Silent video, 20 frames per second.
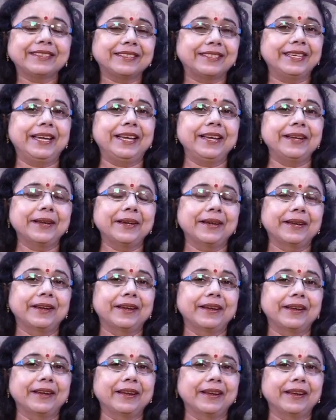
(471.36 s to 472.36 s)
see
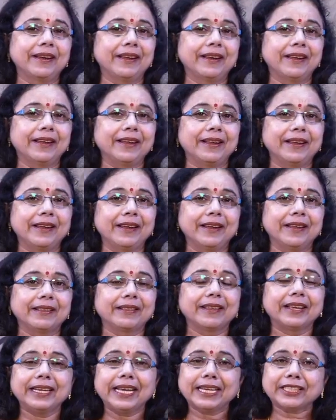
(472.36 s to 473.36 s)

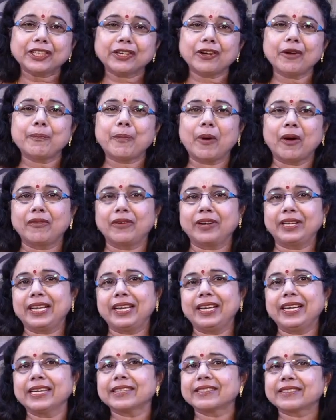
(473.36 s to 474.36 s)
the nature of poverty
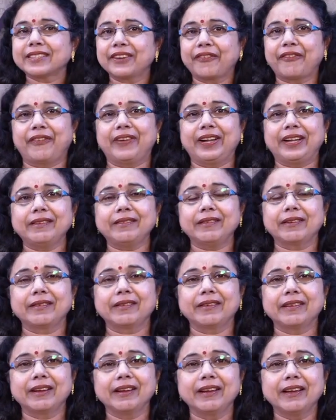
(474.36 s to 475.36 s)
is different
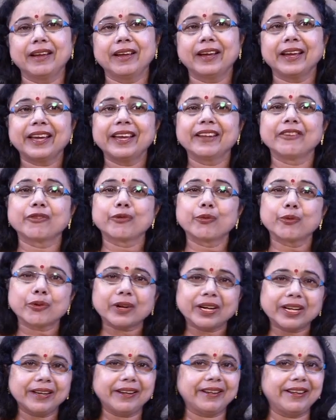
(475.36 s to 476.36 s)
in
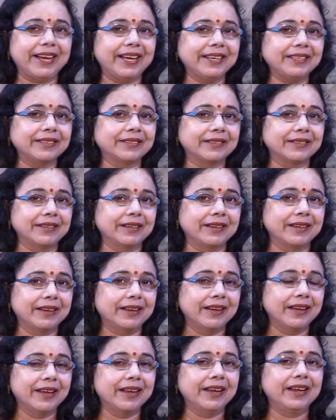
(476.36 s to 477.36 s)
rural areas
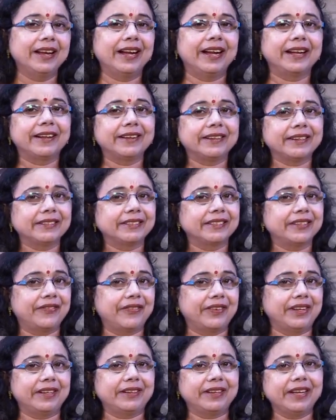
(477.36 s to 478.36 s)
and it is
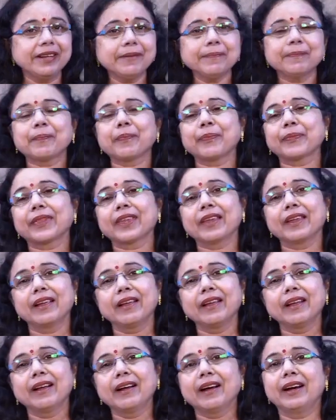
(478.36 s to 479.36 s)
different in
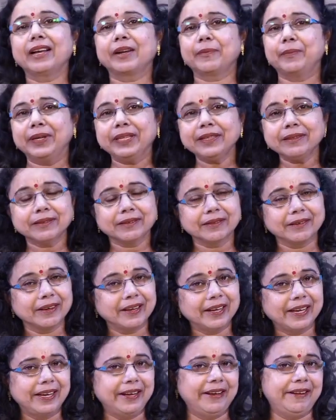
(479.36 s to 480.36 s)
urban
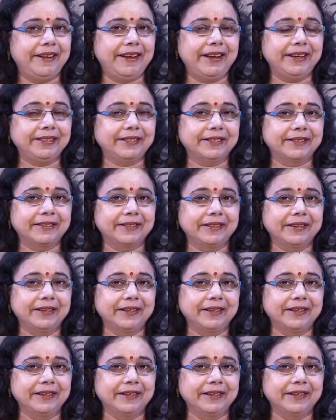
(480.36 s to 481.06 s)
areas.